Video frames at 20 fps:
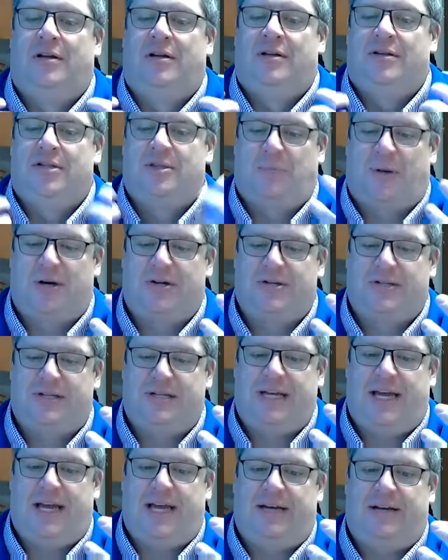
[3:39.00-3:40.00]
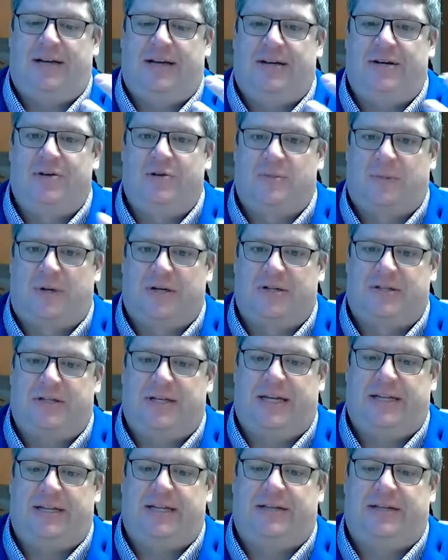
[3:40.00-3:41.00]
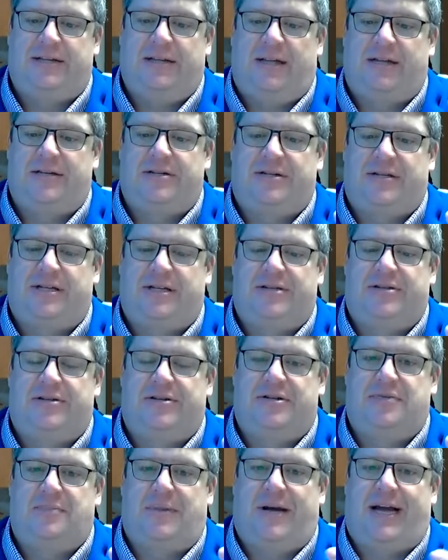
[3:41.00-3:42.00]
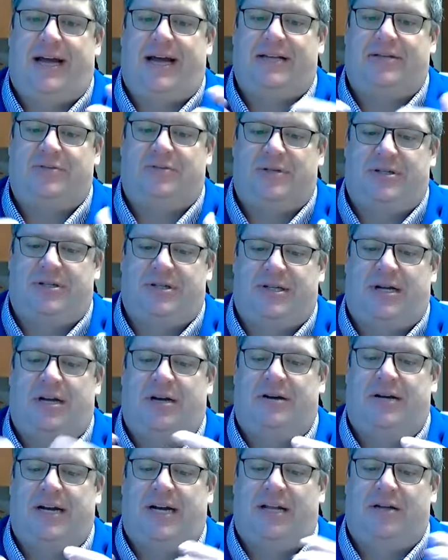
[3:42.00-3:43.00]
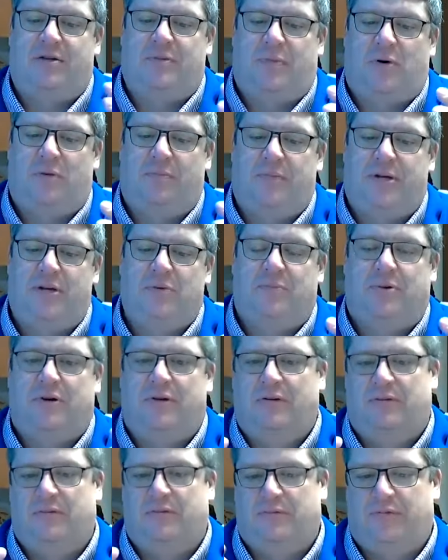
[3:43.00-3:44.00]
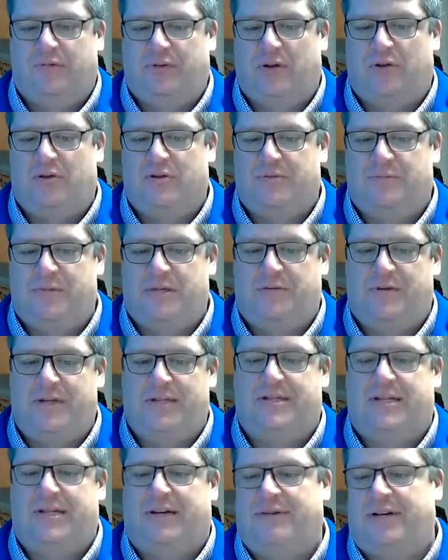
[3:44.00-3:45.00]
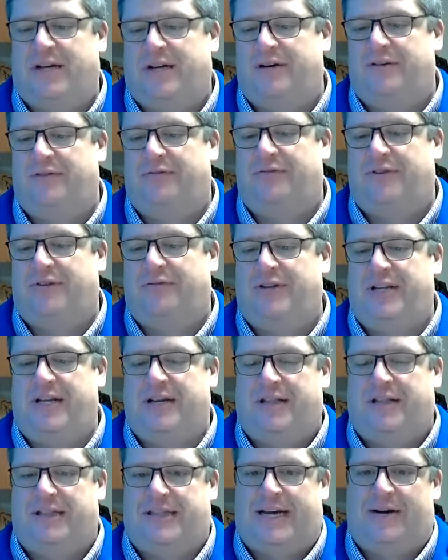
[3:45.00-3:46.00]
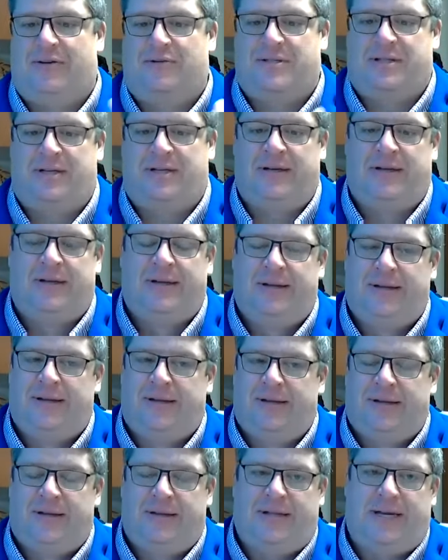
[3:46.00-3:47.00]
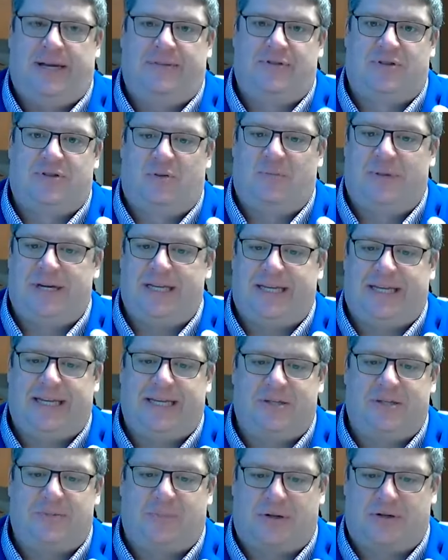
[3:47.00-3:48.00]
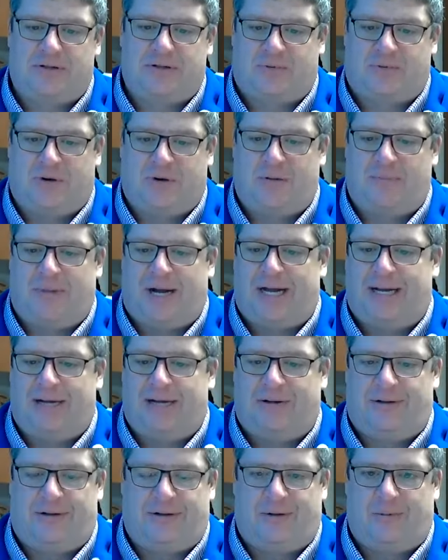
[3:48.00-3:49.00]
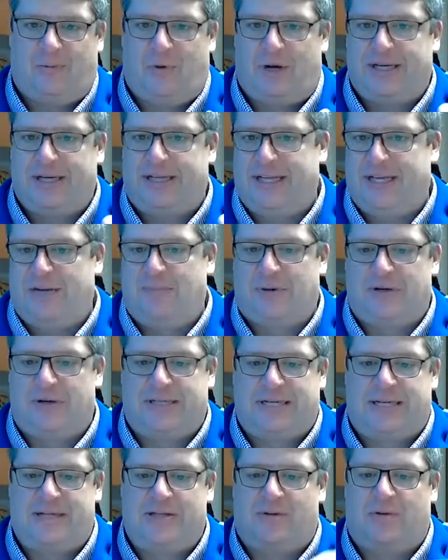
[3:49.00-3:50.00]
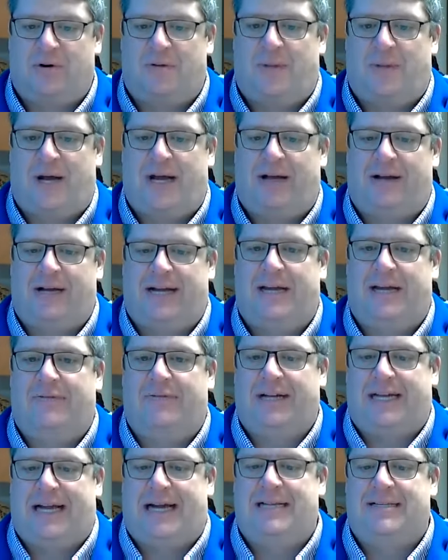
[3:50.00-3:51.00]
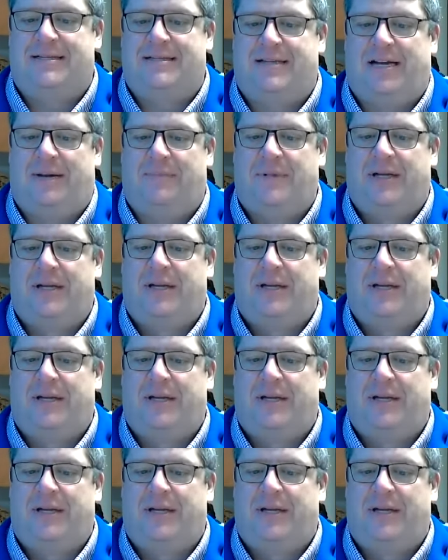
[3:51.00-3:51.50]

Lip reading: sparsity aid, a new sparsity aid that the legislature just passed, which is $100 per pupil for those between 750 and 1,000 that have so many kids per square mile, or one kid per 10 square mile, kind of a concept,